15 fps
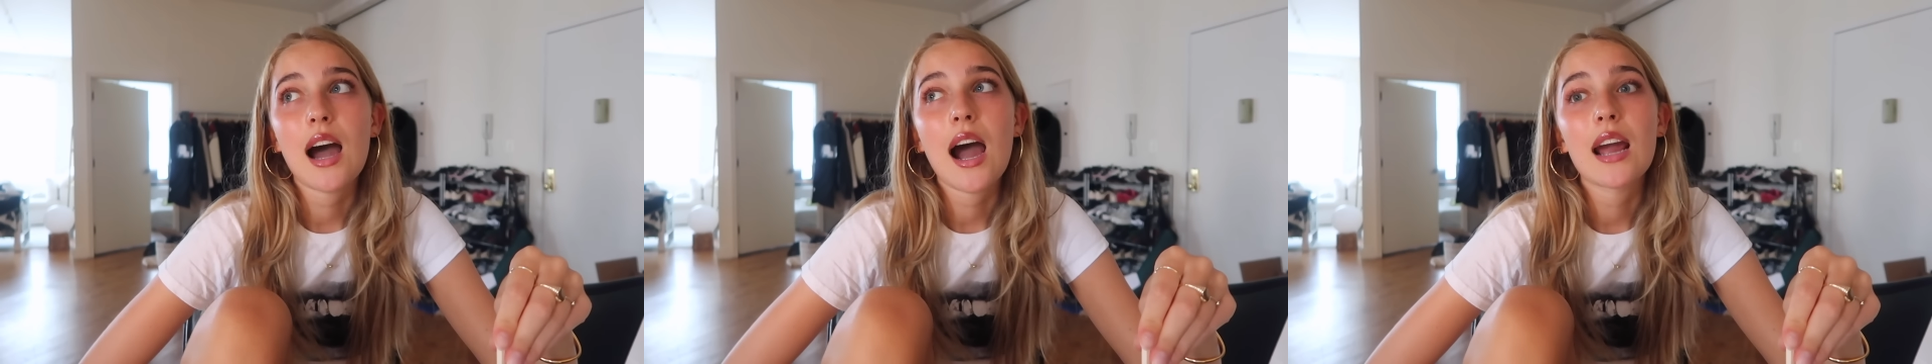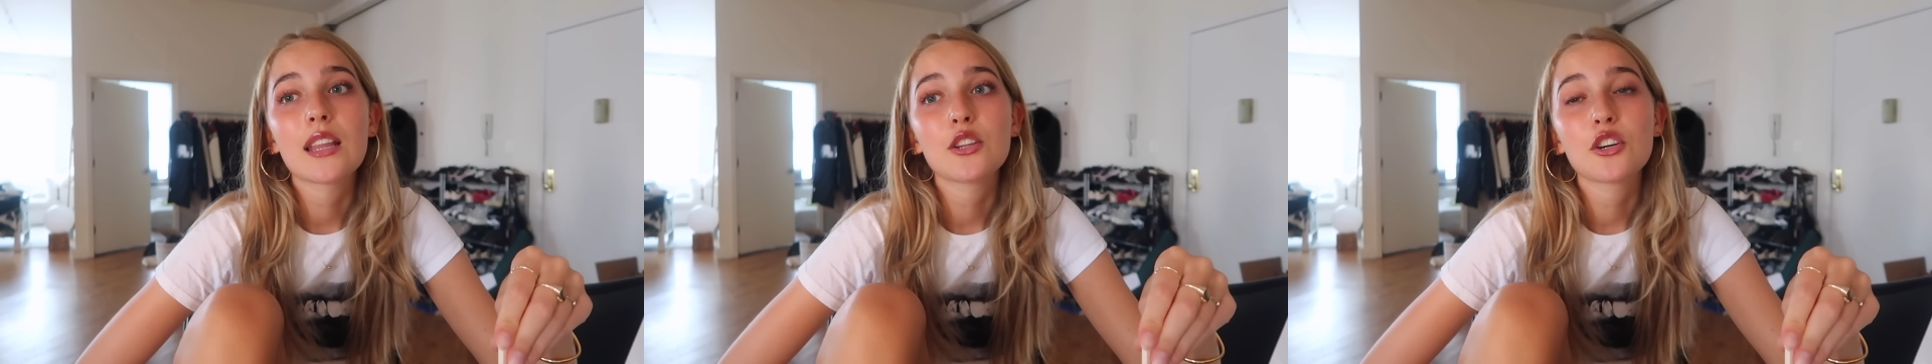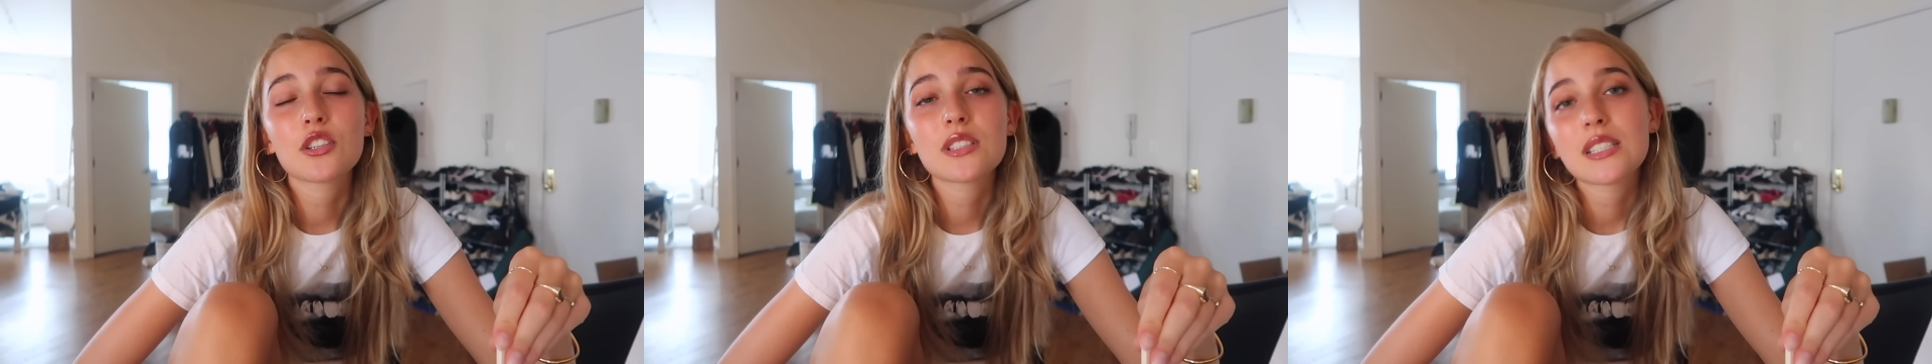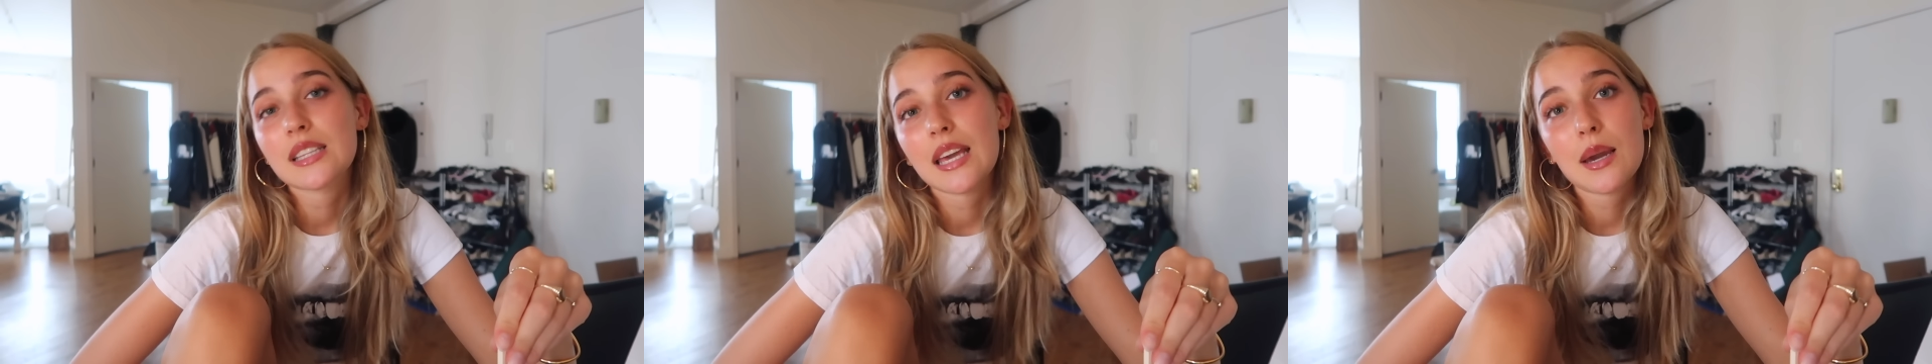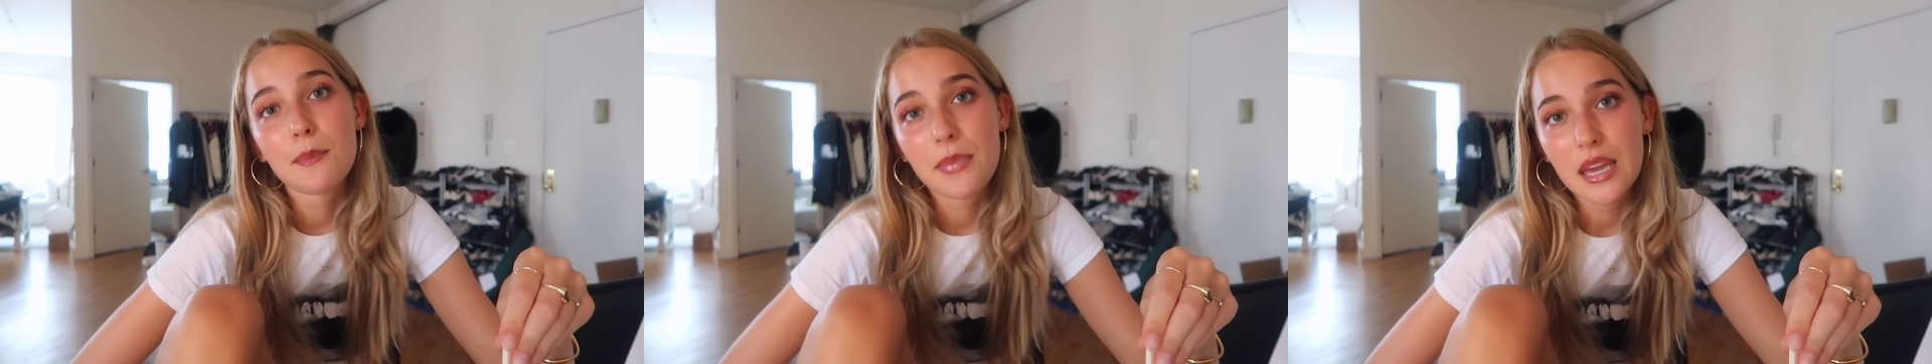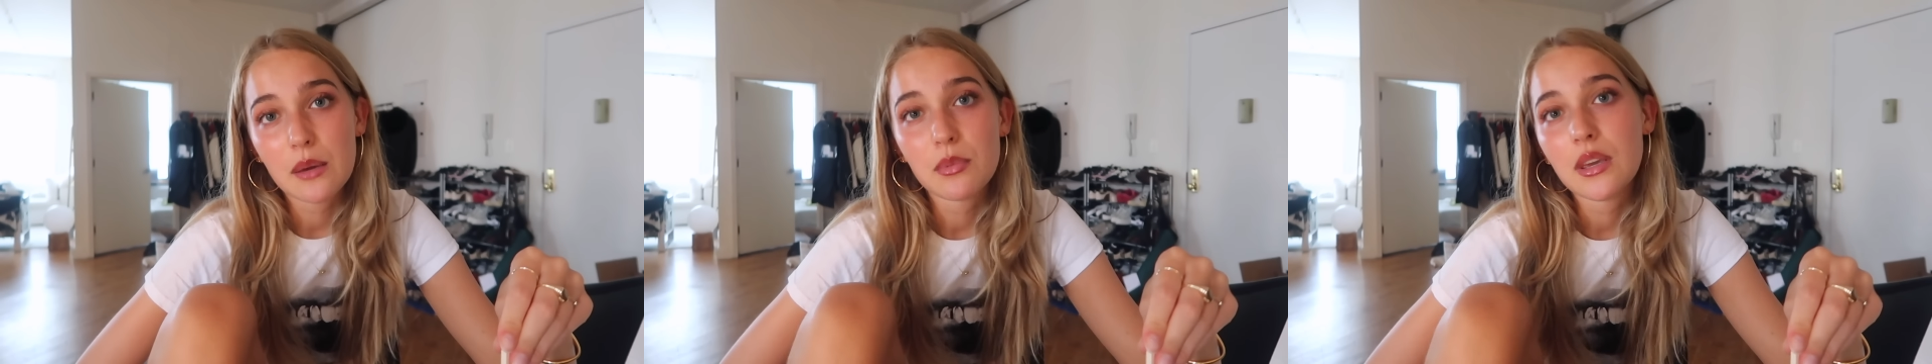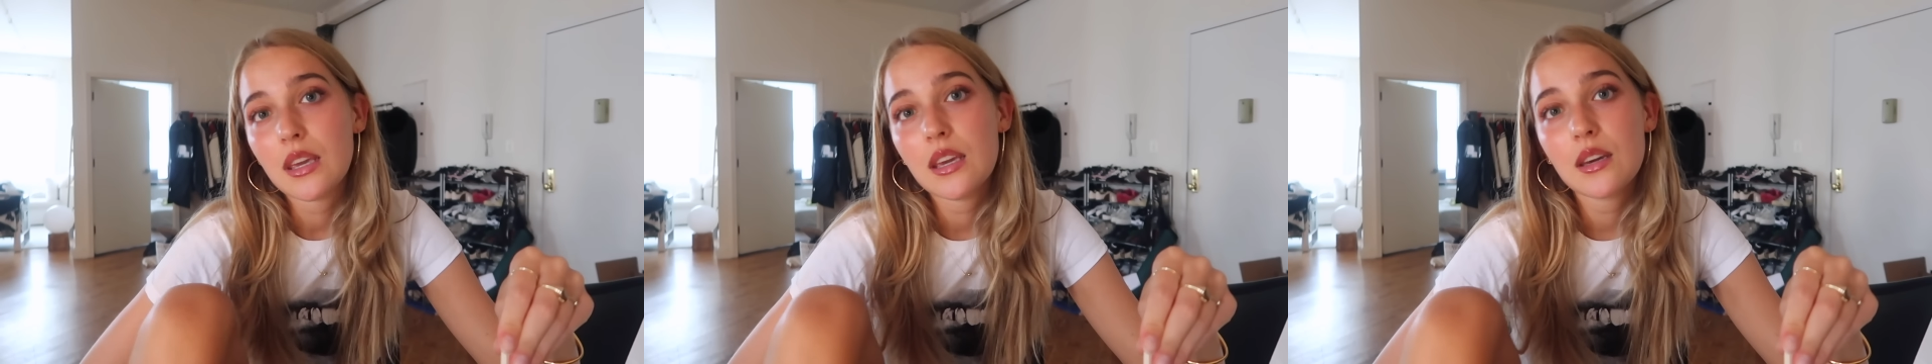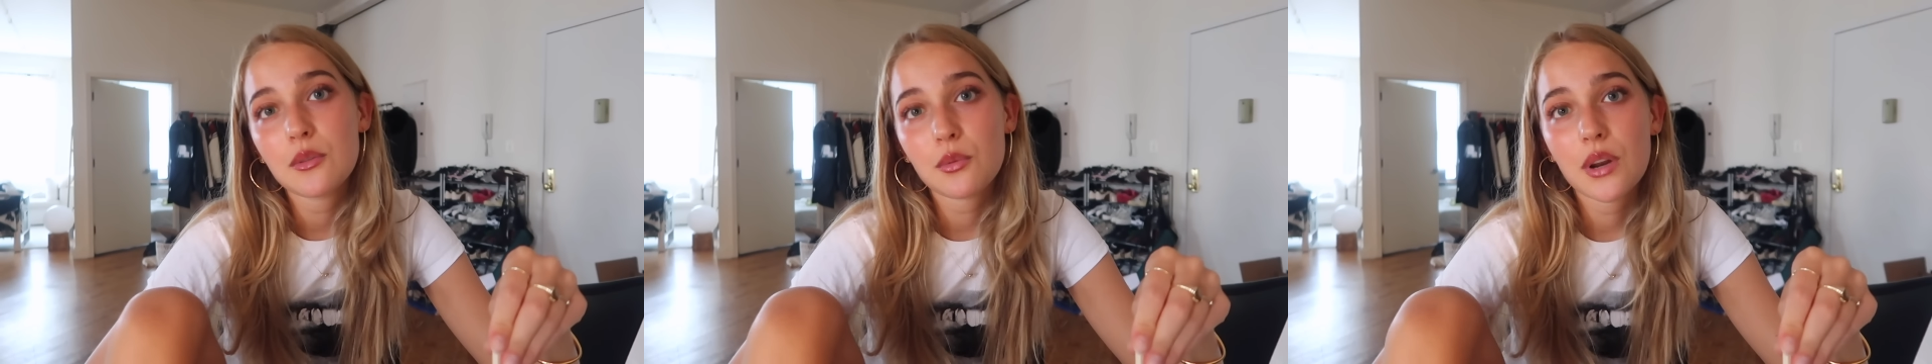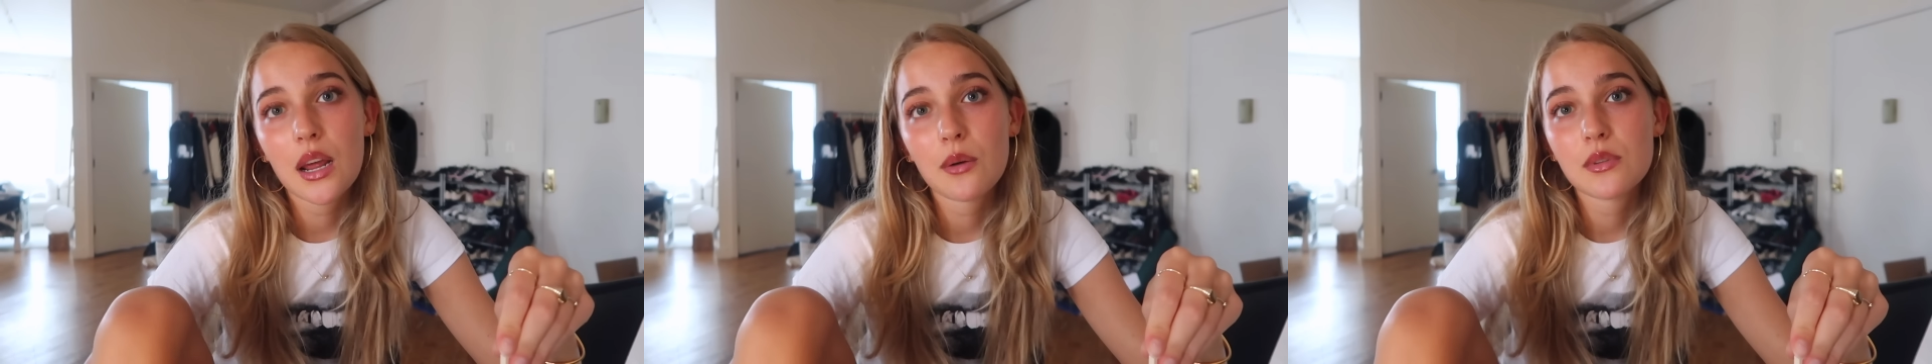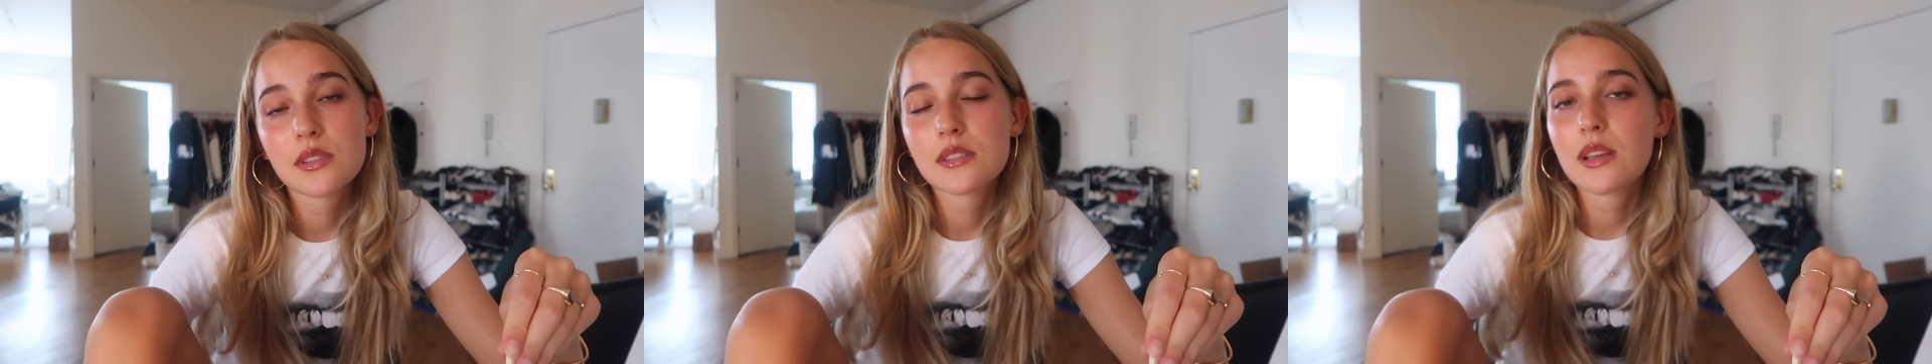I looked like a baby when
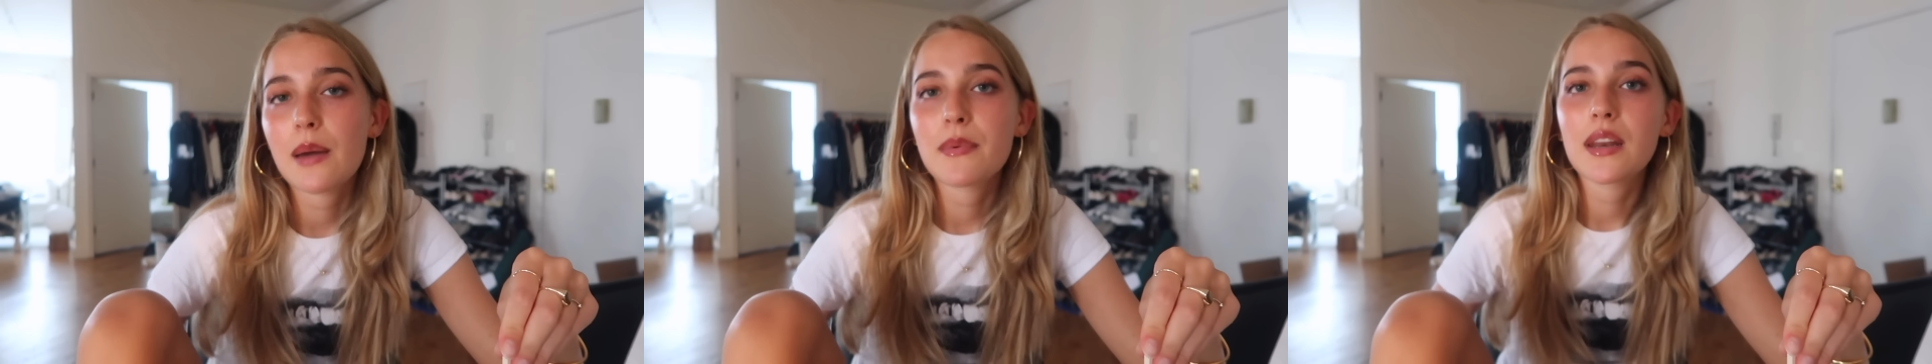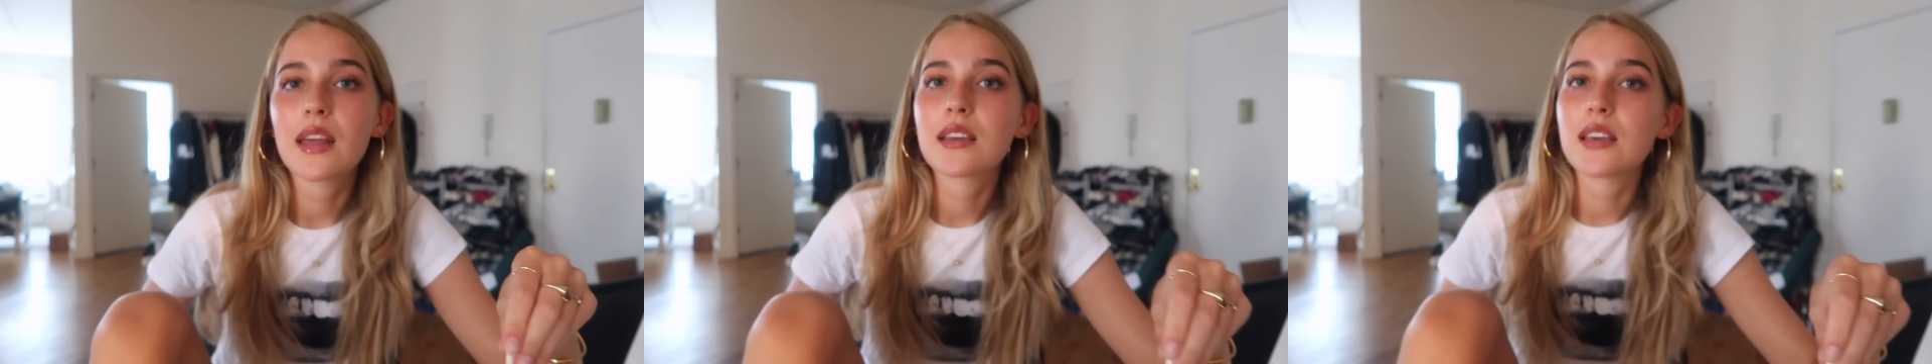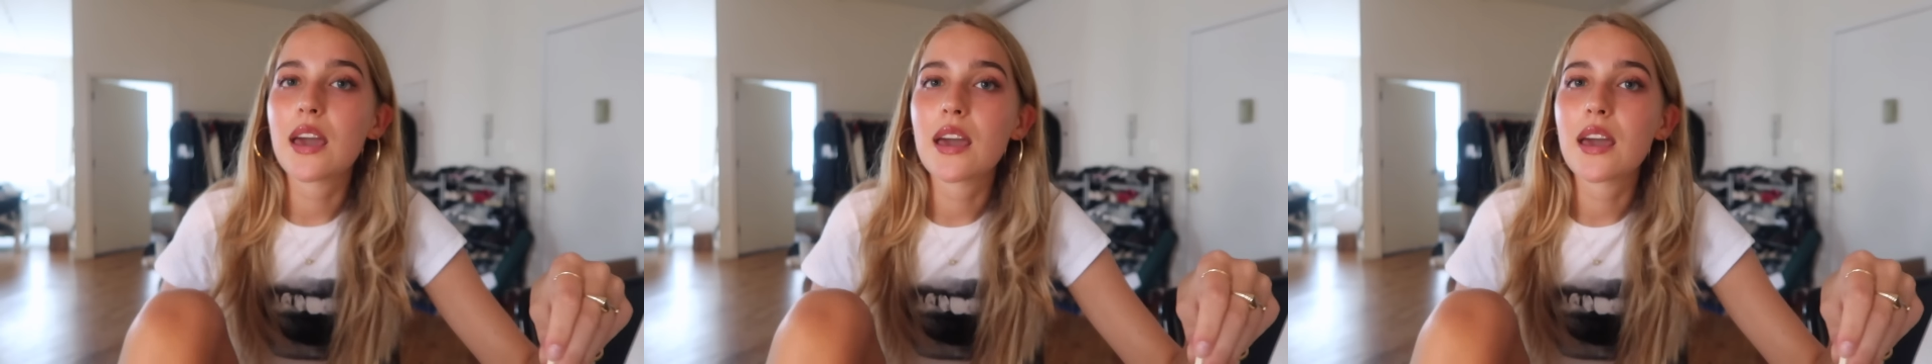I was, I mean, I,